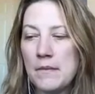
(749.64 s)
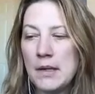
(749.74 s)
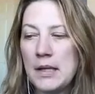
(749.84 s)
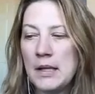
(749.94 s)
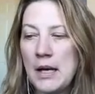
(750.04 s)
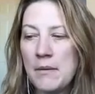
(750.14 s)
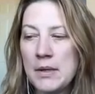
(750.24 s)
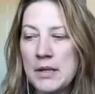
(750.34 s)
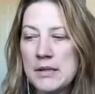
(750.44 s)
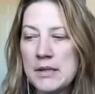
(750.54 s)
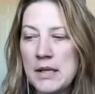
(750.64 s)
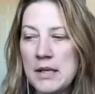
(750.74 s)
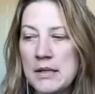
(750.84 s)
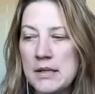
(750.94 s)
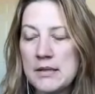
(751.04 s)
Allowing the seed
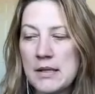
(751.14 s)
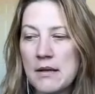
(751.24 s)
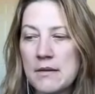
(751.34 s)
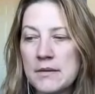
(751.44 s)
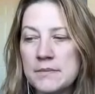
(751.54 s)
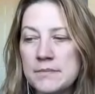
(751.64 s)
to settle.